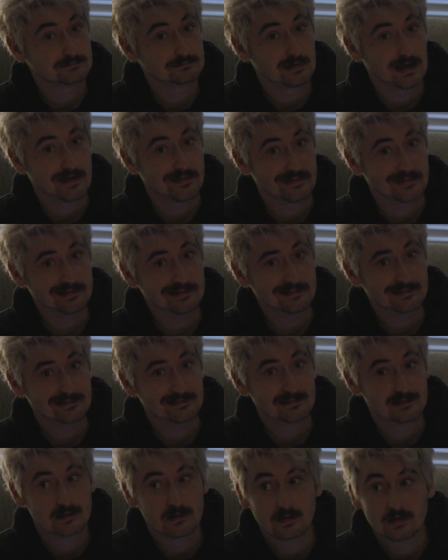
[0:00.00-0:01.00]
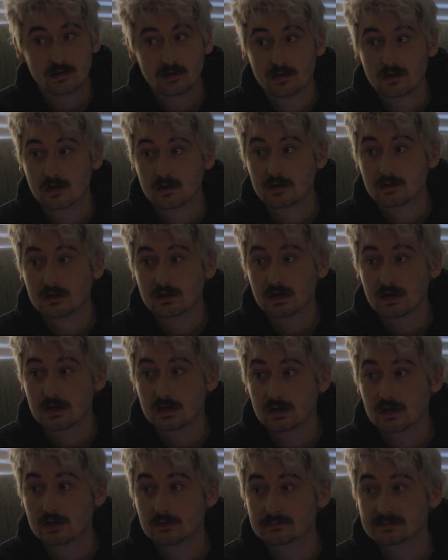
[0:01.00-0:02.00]
I think.
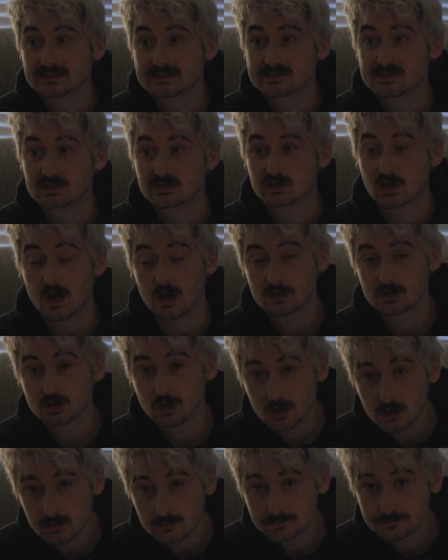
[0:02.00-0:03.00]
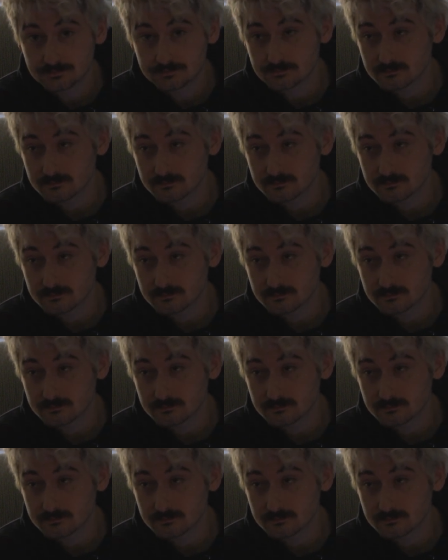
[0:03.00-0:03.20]
He's a doctor.